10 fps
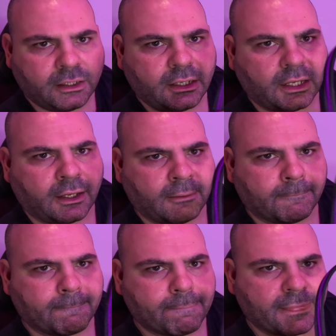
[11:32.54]

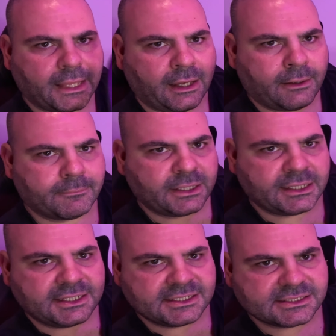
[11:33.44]

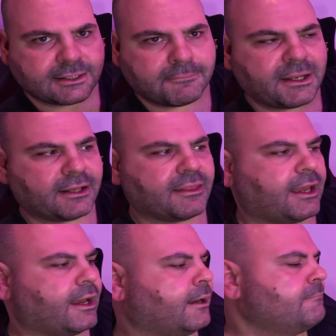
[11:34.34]
it is, the better they
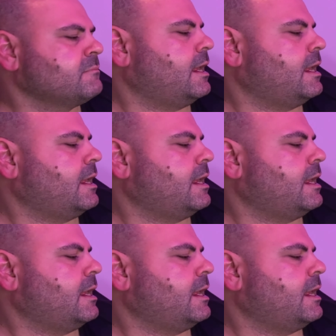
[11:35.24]
are.